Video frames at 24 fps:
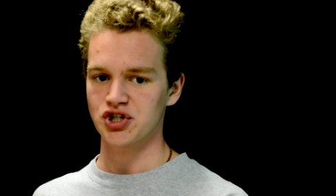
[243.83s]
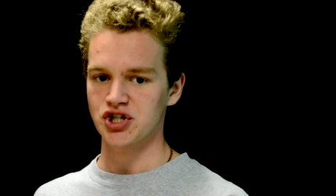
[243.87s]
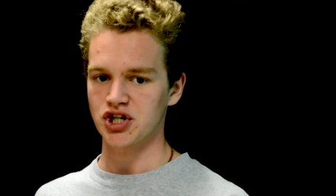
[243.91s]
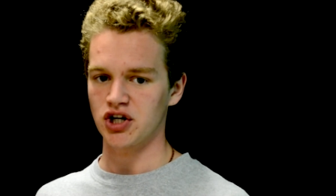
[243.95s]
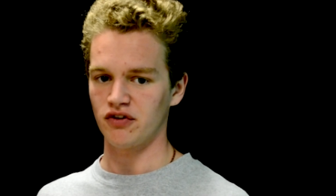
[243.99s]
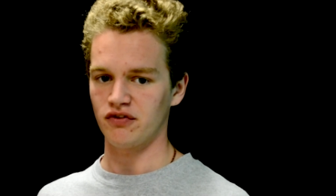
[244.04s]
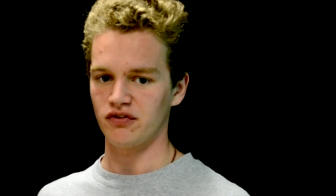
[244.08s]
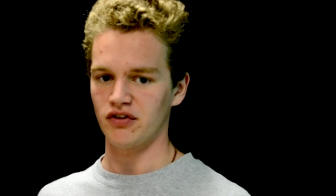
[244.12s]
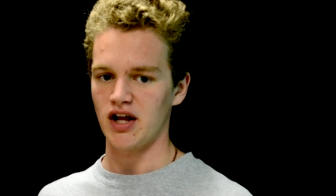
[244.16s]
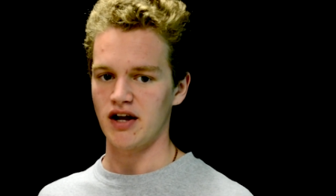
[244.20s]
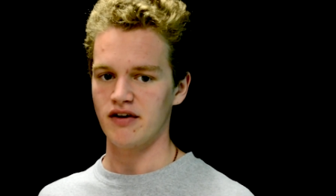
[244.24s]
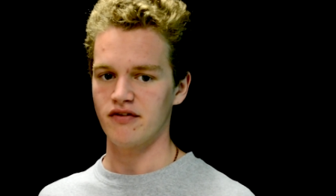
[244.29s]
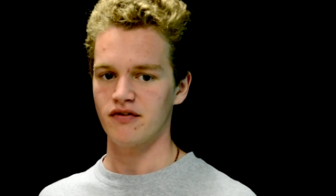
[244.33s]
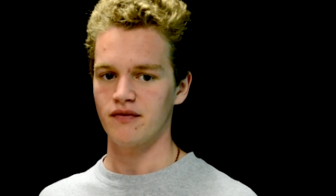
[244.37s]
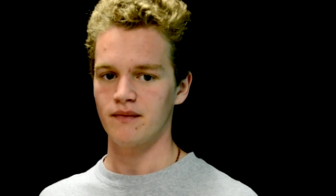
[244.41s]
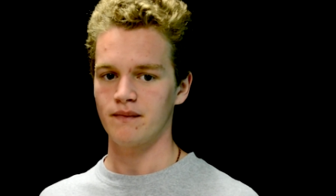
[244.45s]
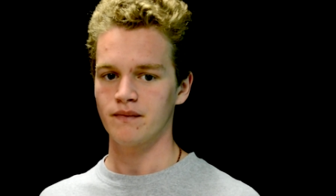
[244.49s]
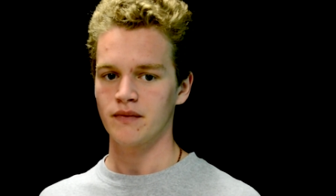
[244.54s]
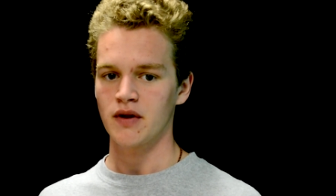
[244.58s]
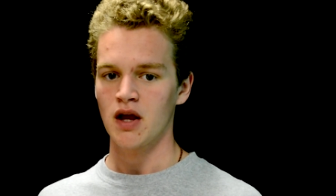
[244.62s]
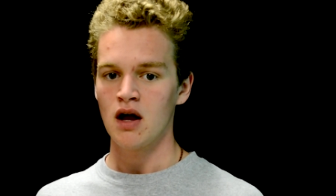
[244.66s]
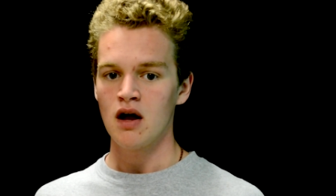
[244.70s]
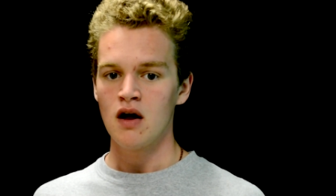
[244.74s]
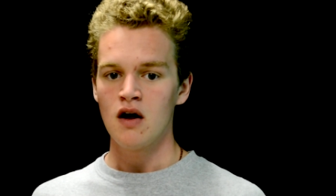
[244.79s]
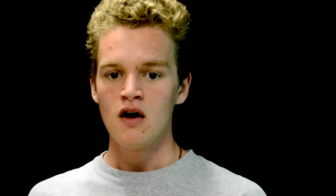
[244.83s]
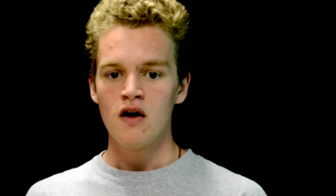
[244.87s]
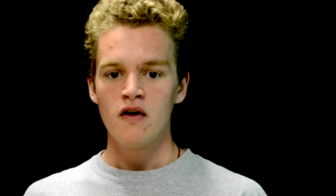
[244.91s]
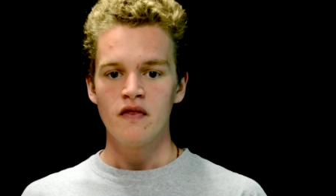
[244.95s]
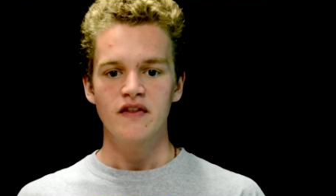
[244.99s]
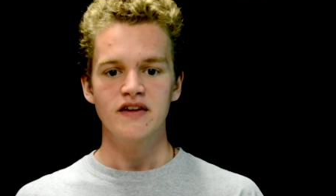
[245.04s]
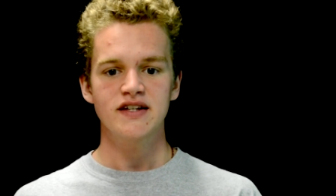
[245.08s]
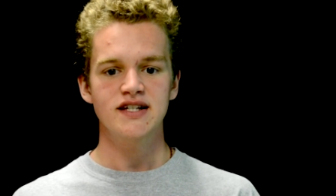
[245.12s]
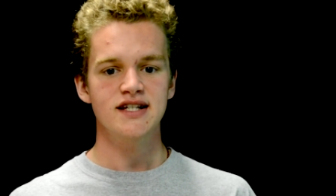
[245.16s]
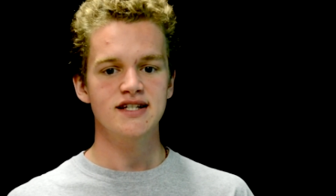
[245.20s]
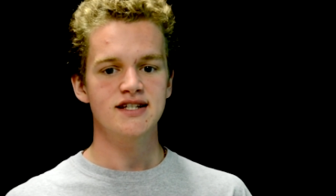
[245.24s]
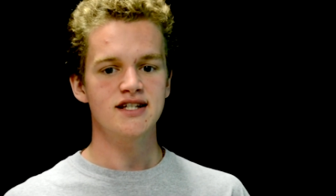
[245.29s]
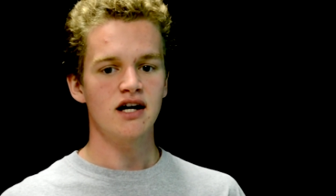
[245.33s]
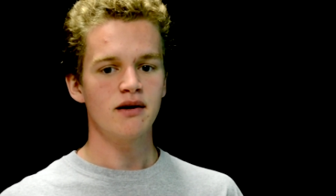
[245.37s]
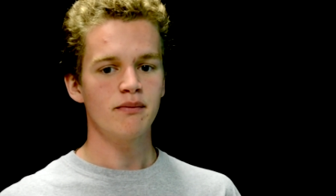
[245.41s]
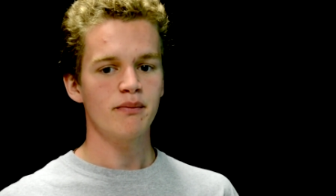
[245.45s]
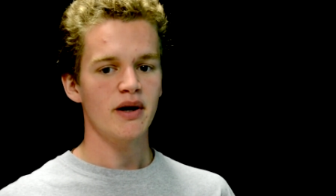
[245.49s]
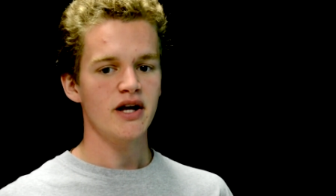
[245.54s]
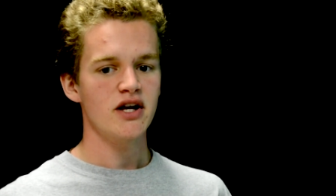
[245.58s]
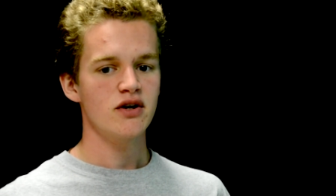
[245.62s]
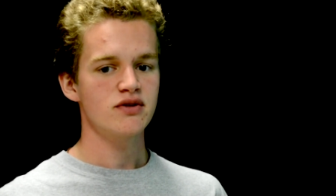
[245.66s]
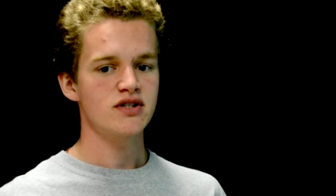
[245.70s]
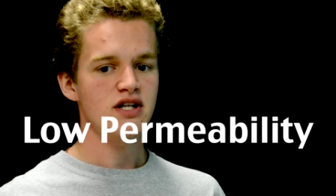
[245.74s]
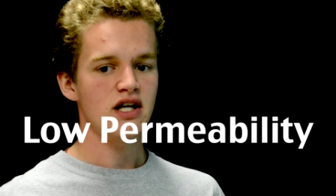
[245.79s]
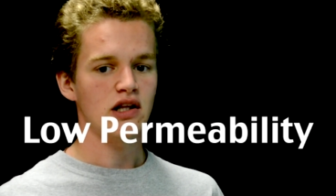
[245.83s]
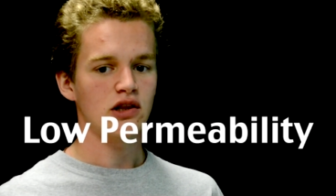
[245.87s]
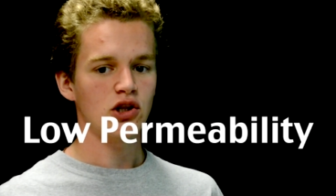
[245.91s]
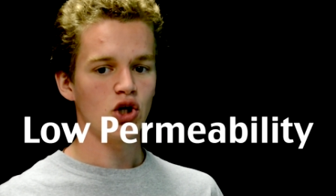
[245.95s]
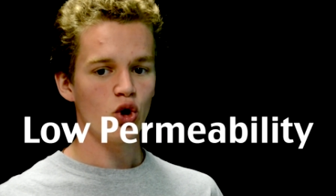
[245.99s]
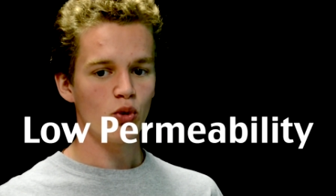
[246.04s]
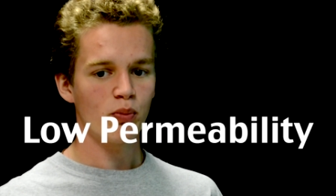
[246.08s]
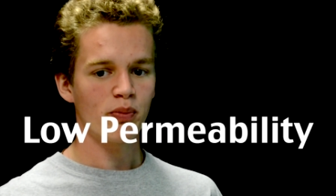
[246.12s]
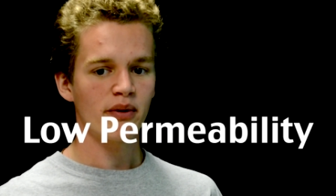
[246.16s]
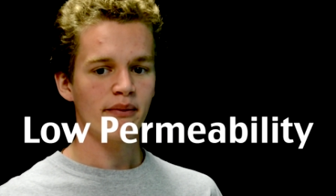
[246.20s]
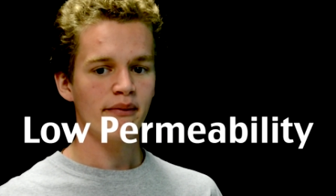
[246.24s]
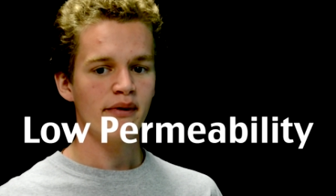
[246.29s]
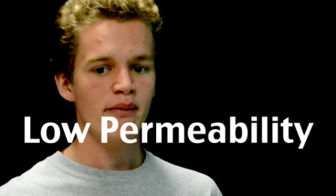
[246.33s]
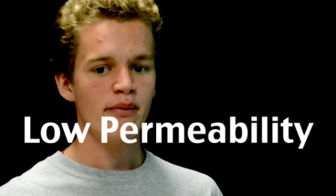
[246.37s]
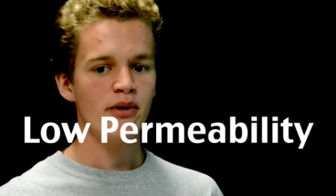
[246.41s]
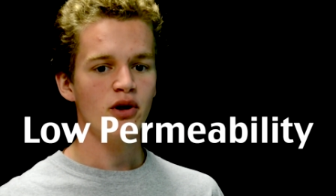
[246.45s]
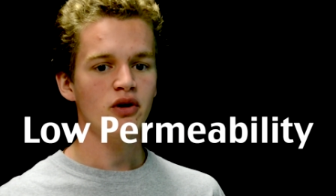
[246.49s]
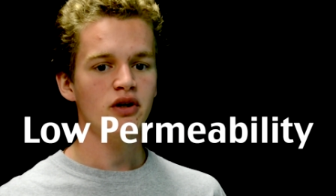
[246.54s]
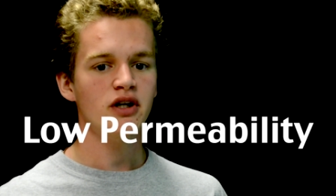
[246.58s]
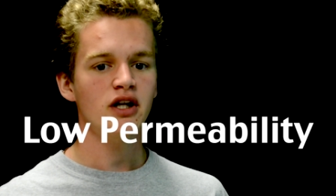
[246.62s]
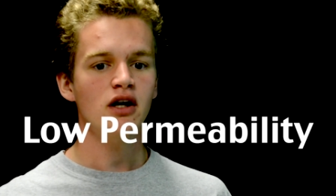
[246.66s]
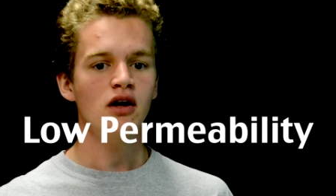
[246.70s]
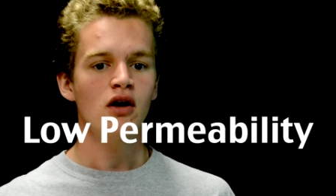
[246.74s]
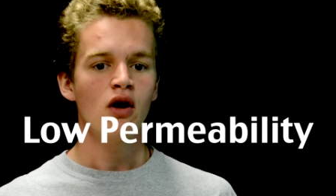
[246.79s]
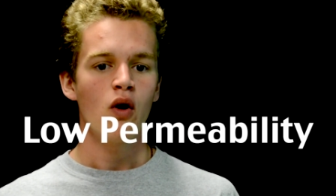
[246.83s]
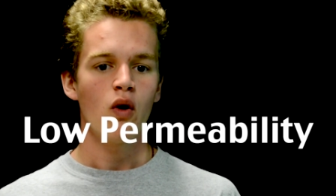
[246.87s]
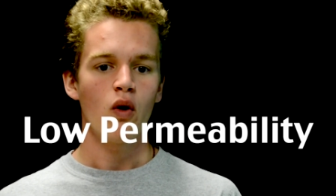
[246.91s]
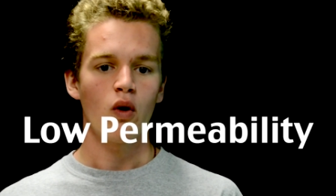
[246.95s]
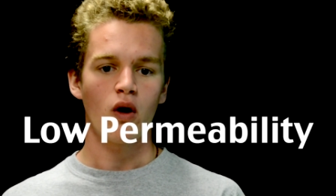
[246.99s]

shelf life. This is done by using low permeability